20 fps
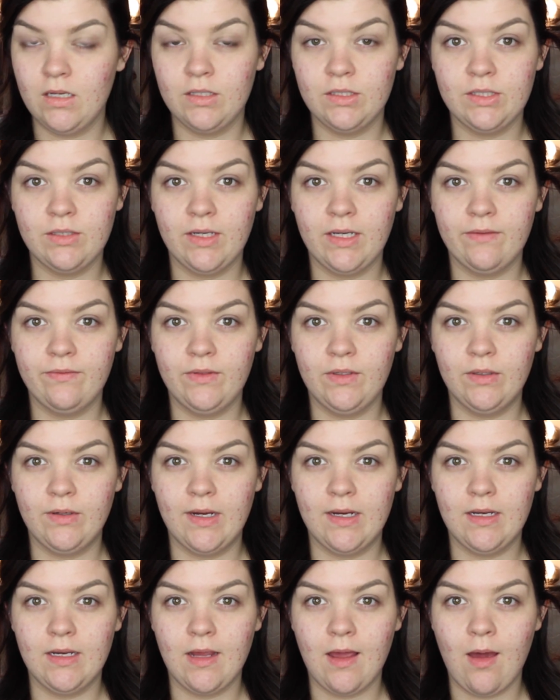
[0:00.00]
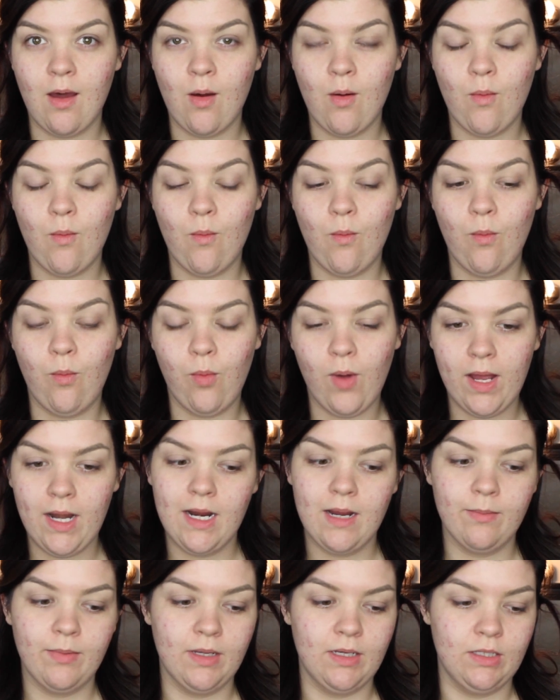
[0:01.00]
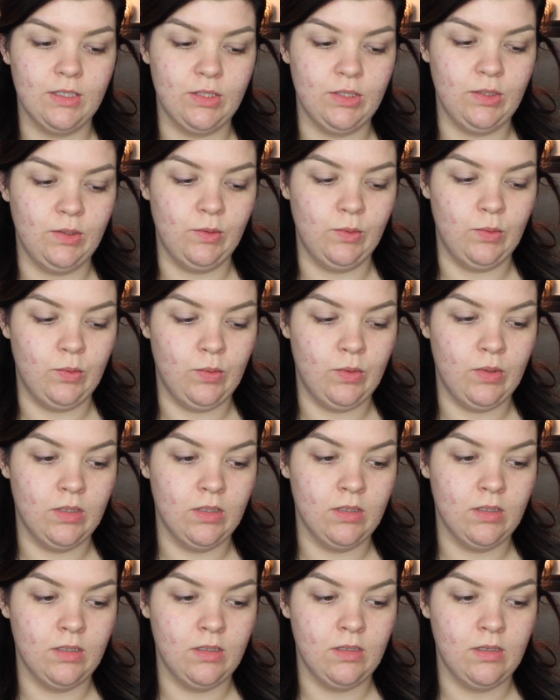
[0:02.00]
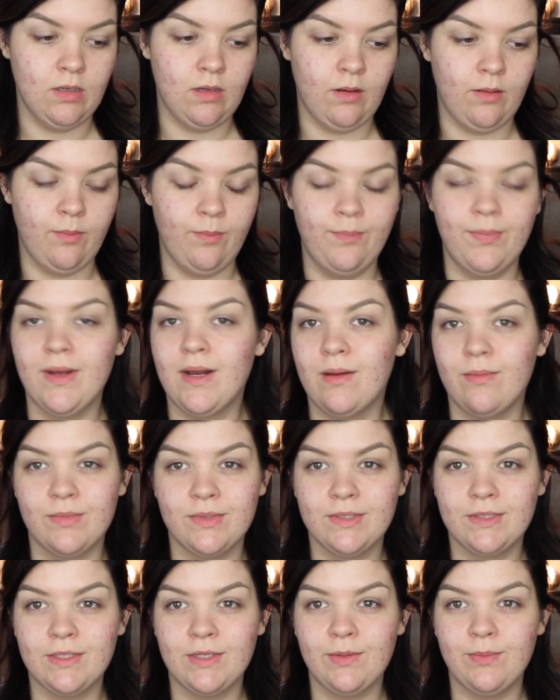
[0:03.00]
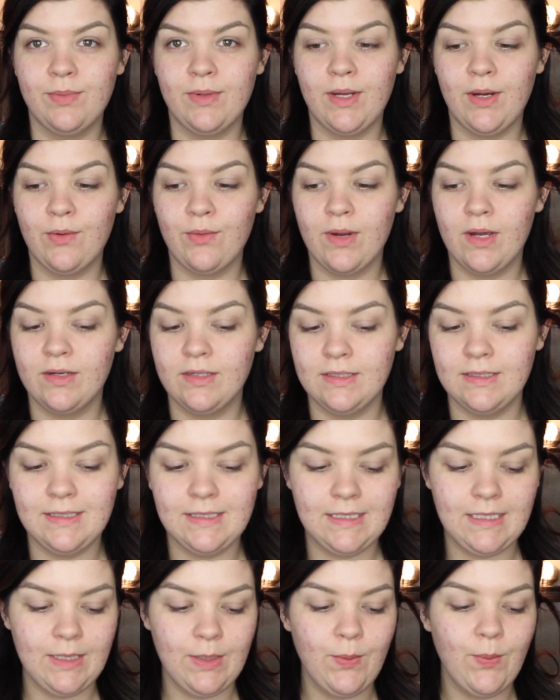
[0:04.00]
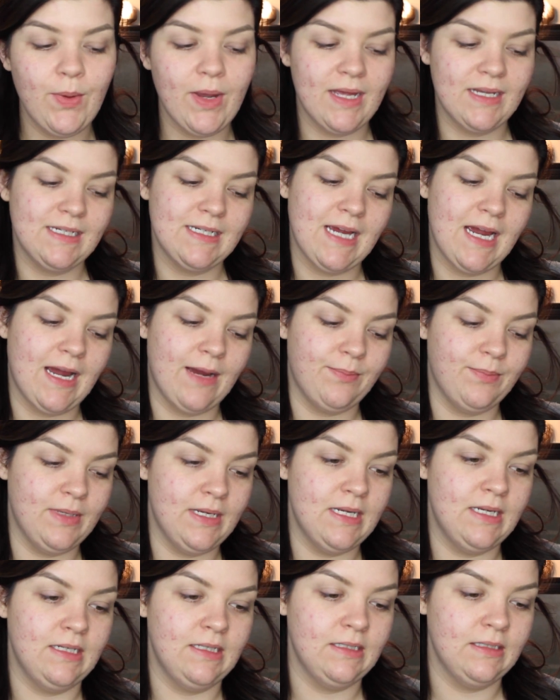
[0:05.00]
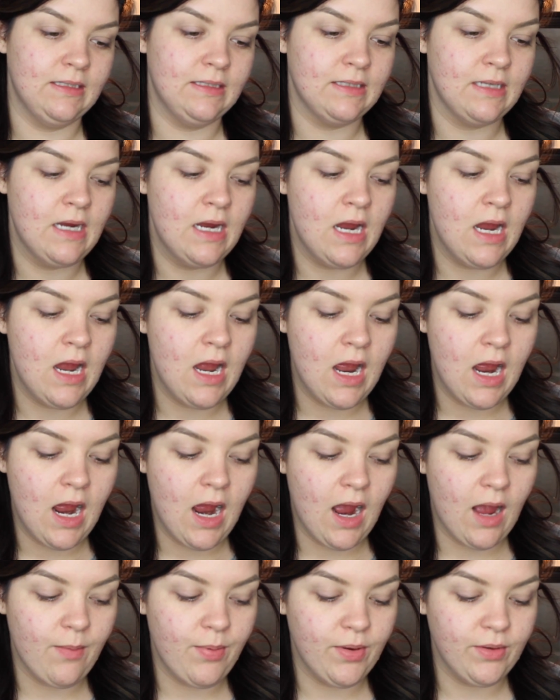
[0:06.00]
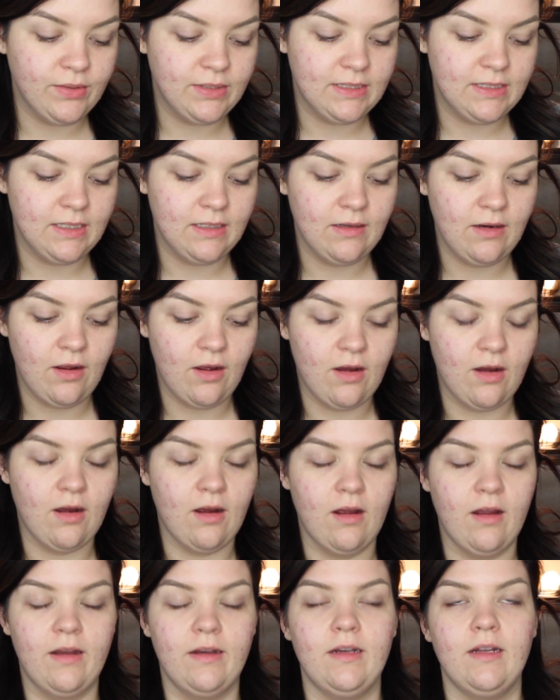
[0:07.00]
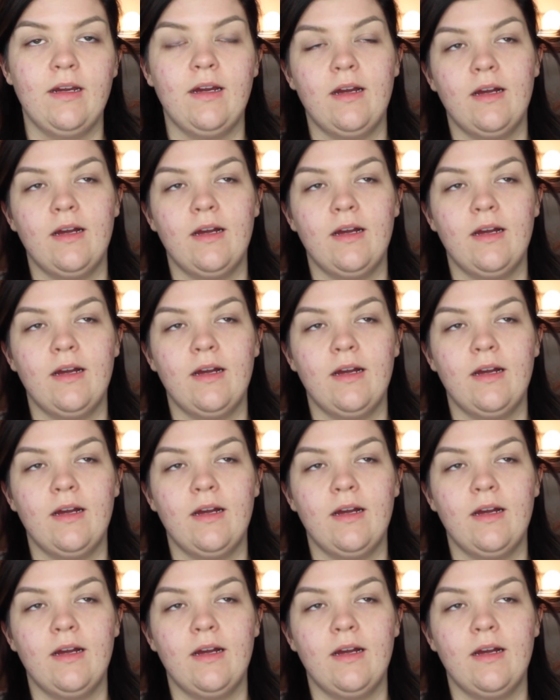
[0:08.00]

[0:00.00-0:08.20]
So I have no idea what I'm gonna do, but I'm just gonna play around and see what happens. I posted on